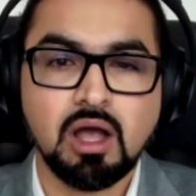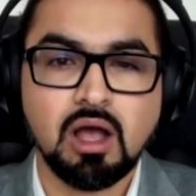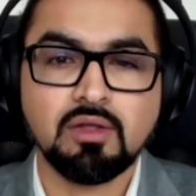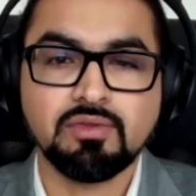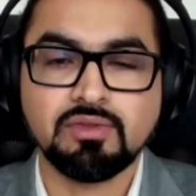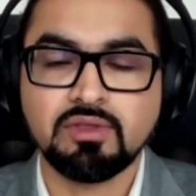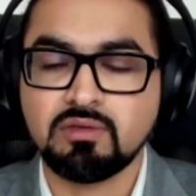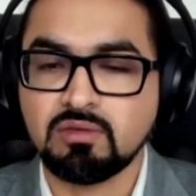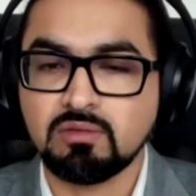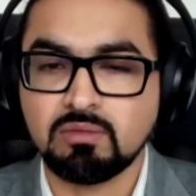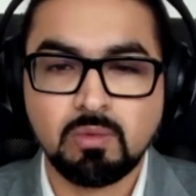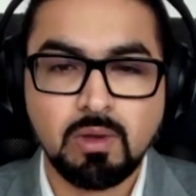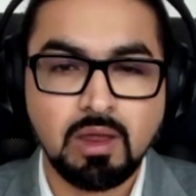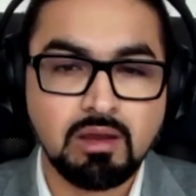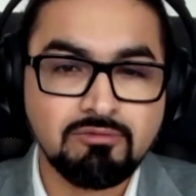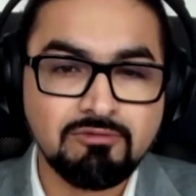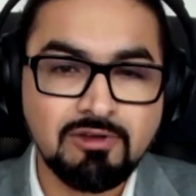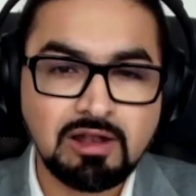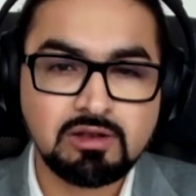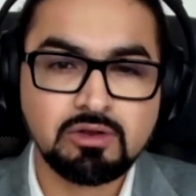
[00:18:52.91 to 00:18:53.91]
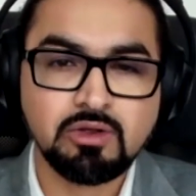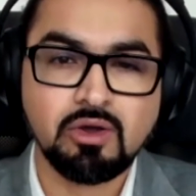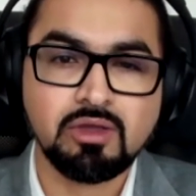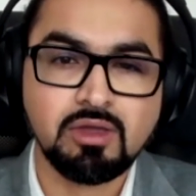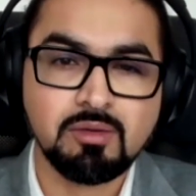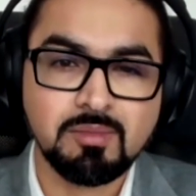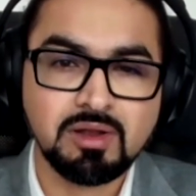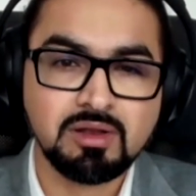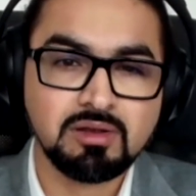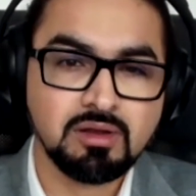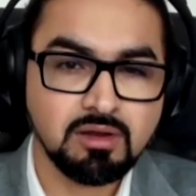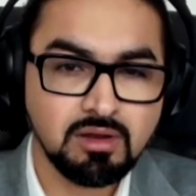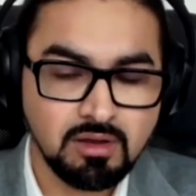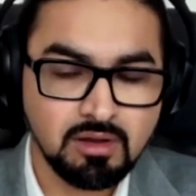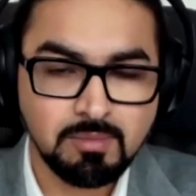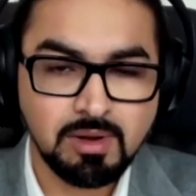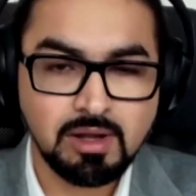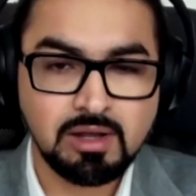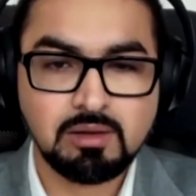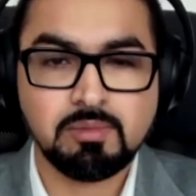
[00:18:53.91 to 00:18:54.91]
This is very well documented in
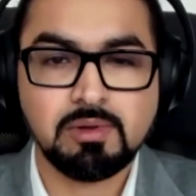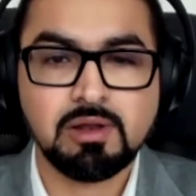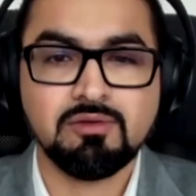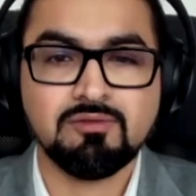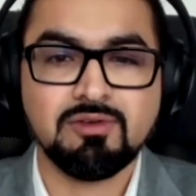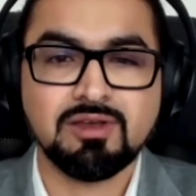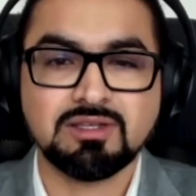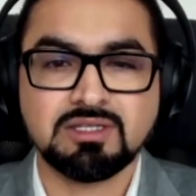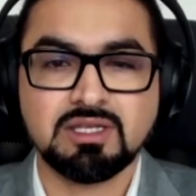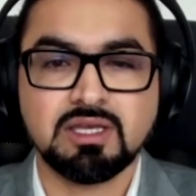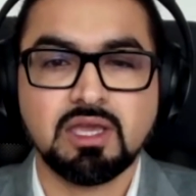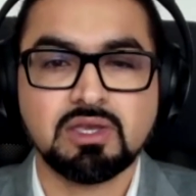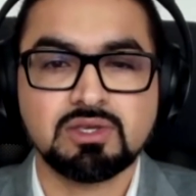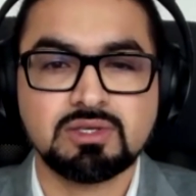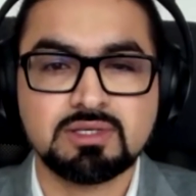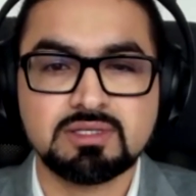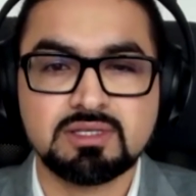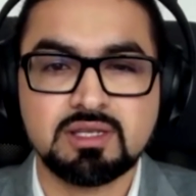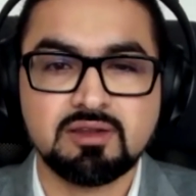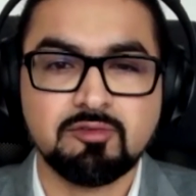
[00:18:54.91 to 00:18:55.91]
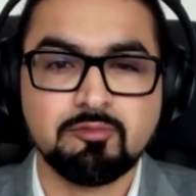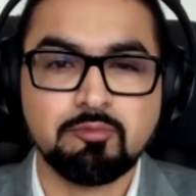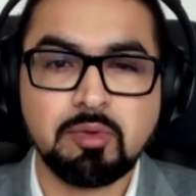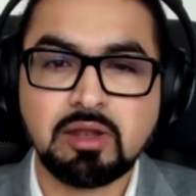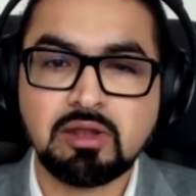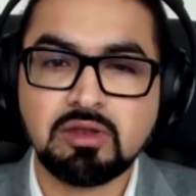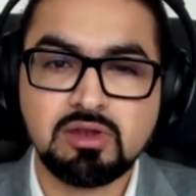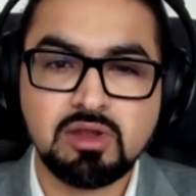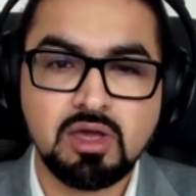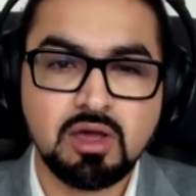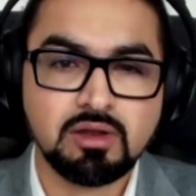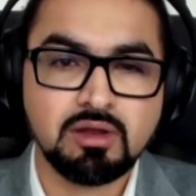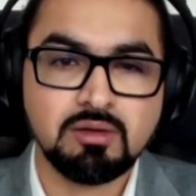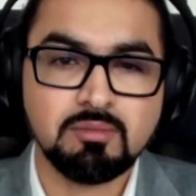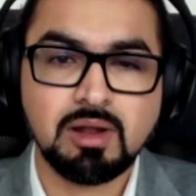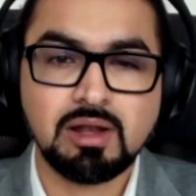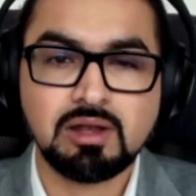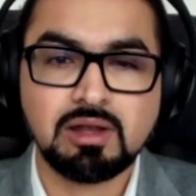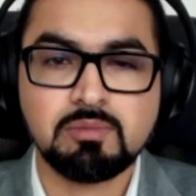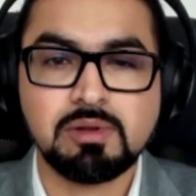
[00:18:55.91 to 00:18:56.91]
multiple investigations that have been done in
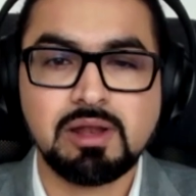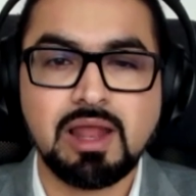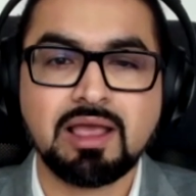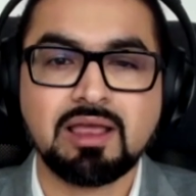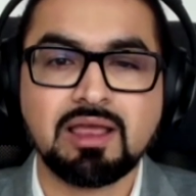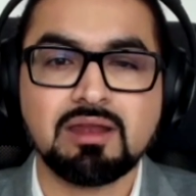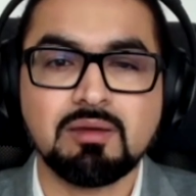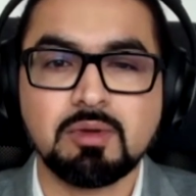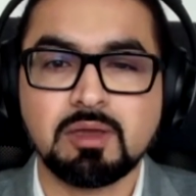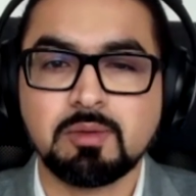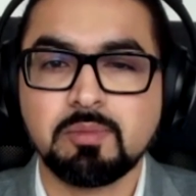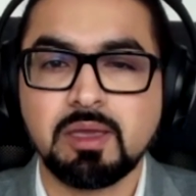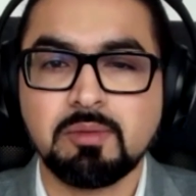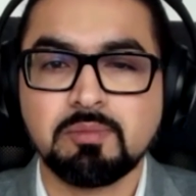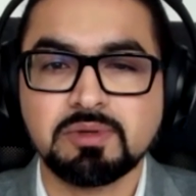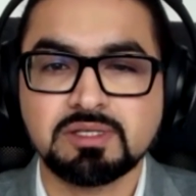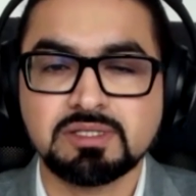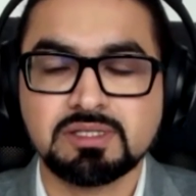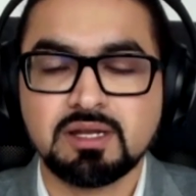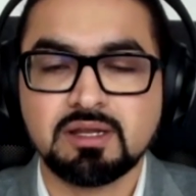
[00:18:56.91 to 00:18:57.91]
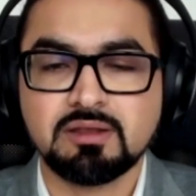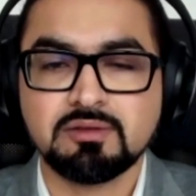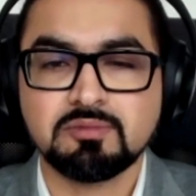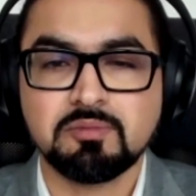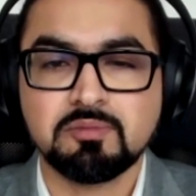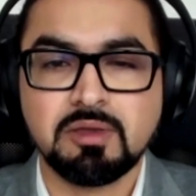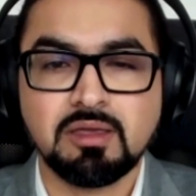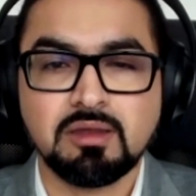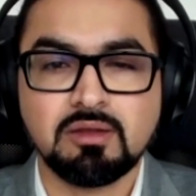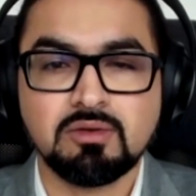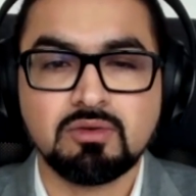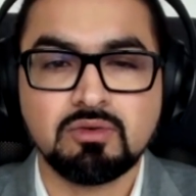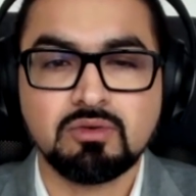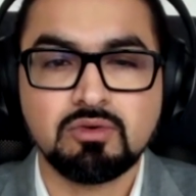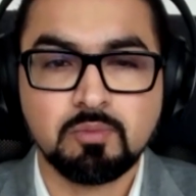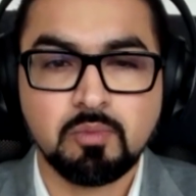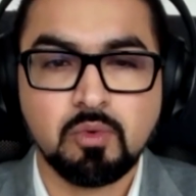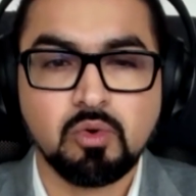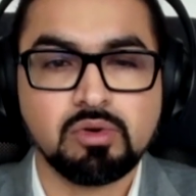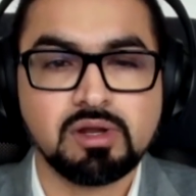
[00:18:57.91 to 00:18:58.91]
multiple academic papers that have been
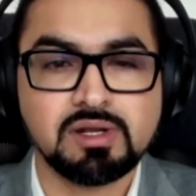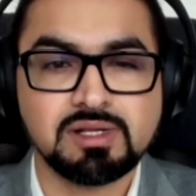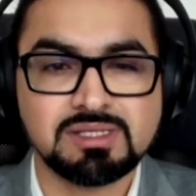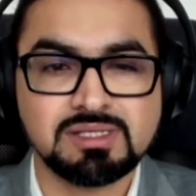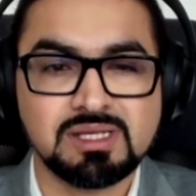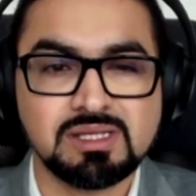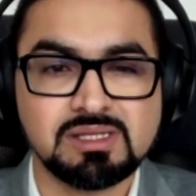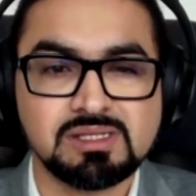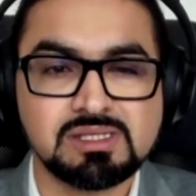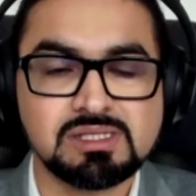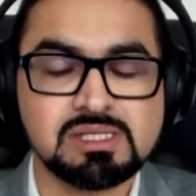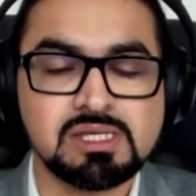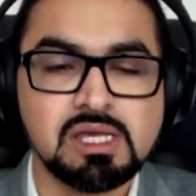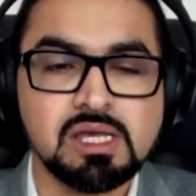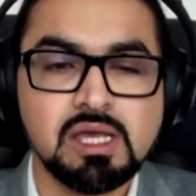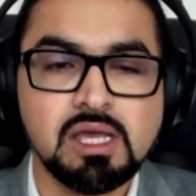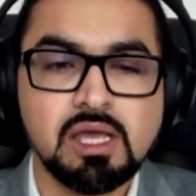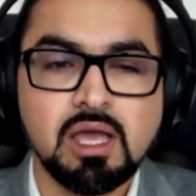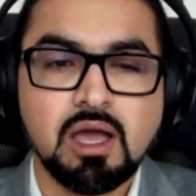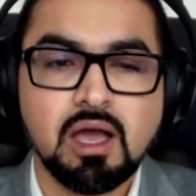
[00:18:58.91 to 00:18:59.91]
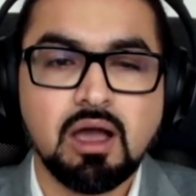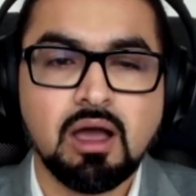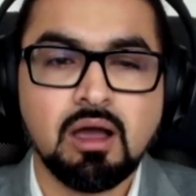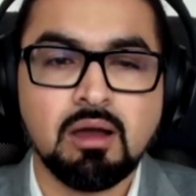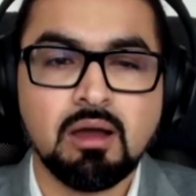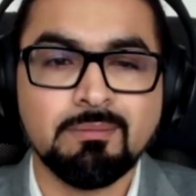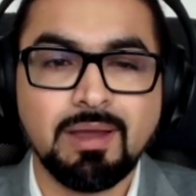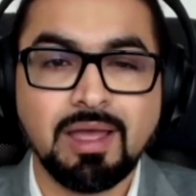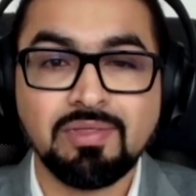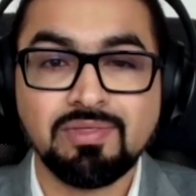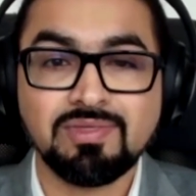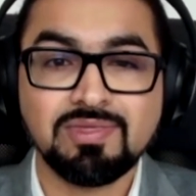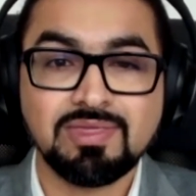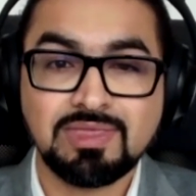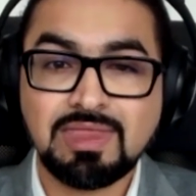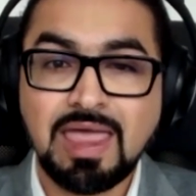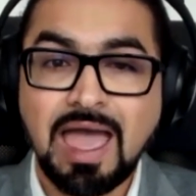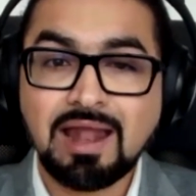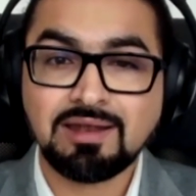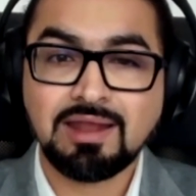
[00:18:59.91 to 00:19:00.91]
reported since. And
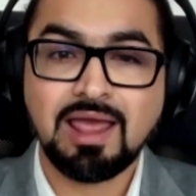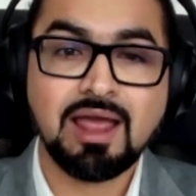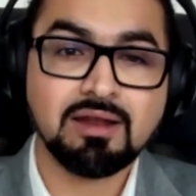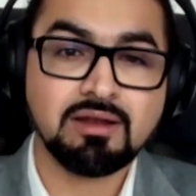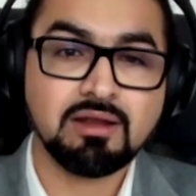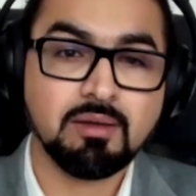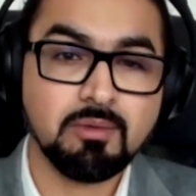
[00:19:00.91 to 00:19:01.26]
that had